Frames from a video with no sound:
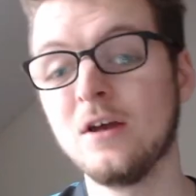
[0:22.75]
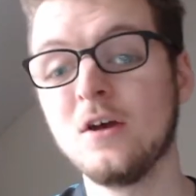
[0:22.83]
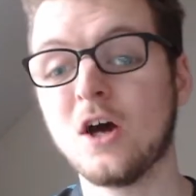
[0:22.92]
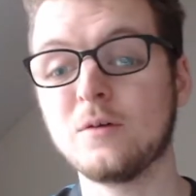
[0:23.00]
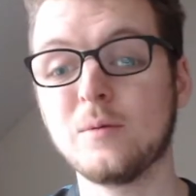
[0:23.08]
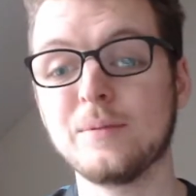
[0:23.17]

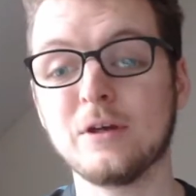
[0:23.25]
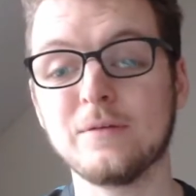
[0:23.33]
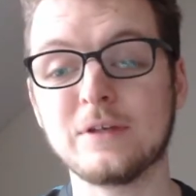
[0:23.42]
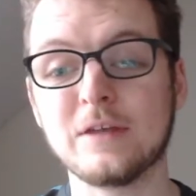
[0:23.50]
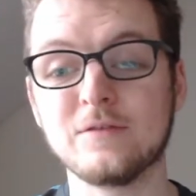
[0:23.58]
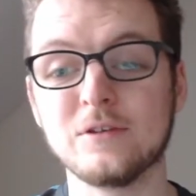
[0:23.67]
I will be
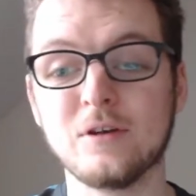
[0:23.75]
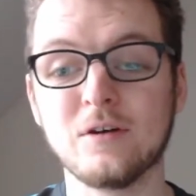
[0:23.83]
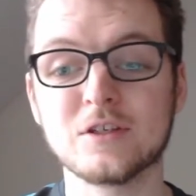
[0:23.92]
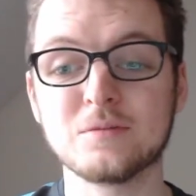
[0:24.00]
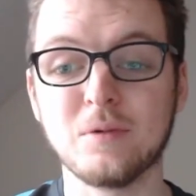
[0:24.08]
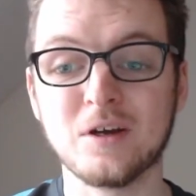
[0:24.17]
giving you
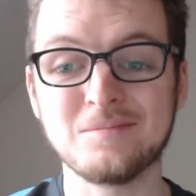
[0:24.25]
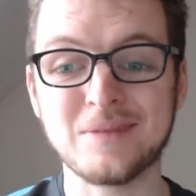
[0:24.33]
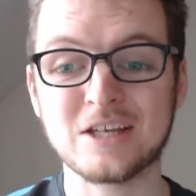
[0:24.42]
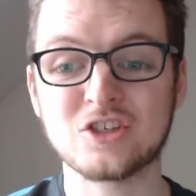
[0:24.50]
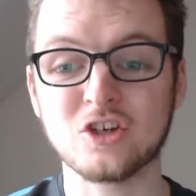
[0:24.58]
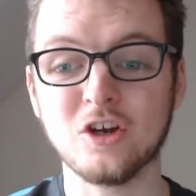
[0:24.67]
guys my
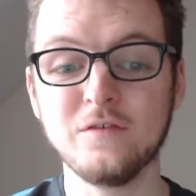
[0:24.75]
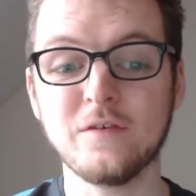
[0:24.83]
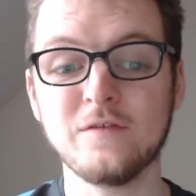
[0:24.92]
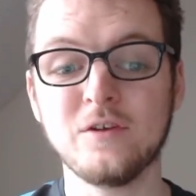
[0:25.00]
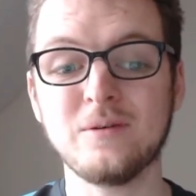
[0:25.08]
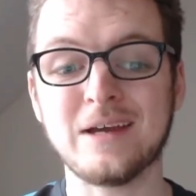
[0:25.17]
match
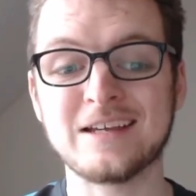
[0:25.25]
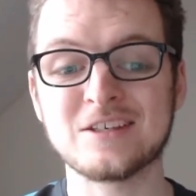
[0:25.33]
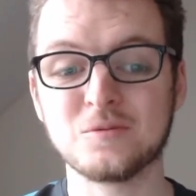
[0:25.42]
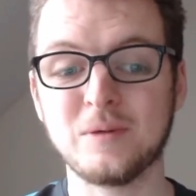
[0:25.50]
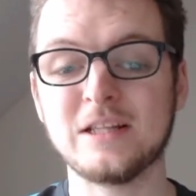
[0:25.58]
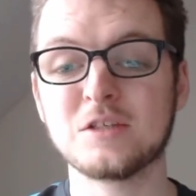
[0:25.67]
overview as
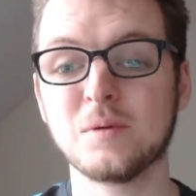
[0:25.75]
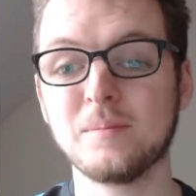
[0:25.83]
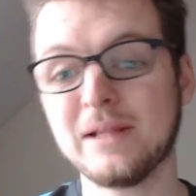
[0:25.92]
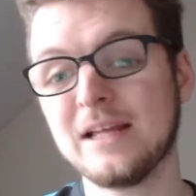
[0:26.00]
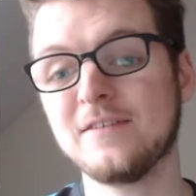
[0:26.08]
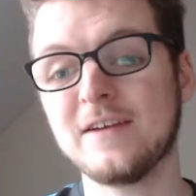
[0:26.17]
well as my
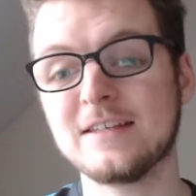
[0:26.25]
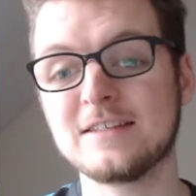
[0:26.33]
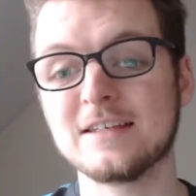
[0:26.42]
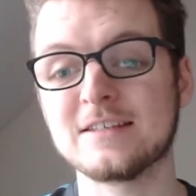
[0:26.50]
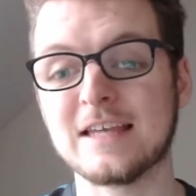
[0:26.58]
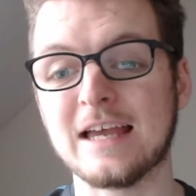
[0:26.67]
player
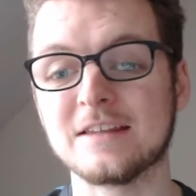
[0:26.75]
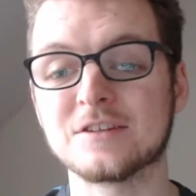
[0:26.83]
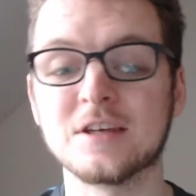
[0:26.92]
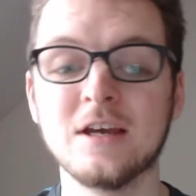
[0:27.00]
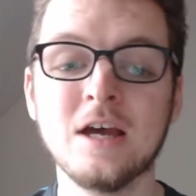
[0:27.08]
ratings and